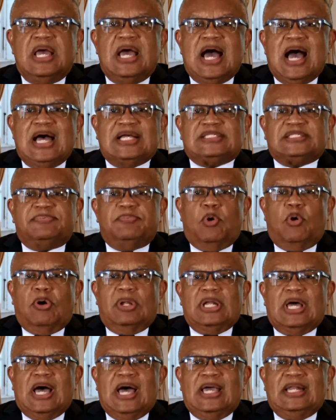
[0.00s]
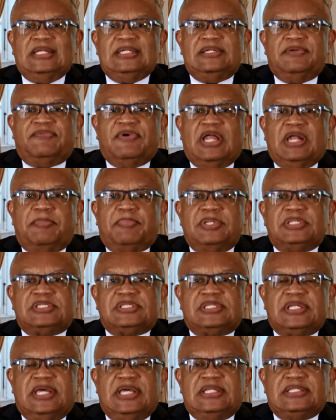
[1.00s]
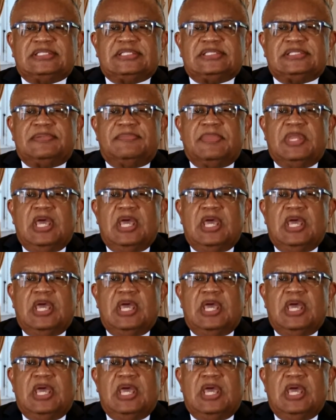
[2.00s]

As small island developing states,